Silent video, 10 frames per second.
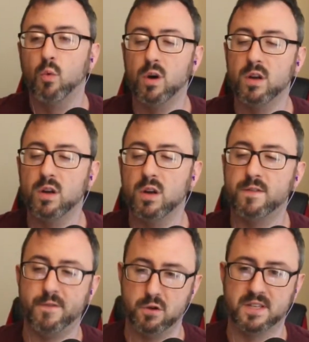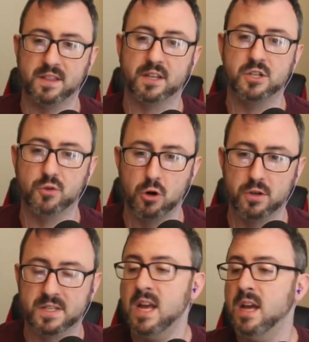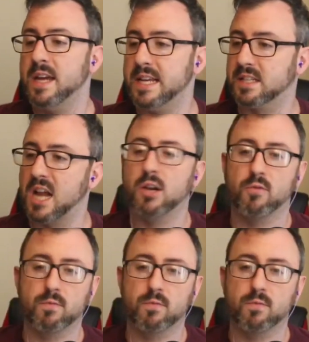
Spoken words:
with Fields at the controls. He's got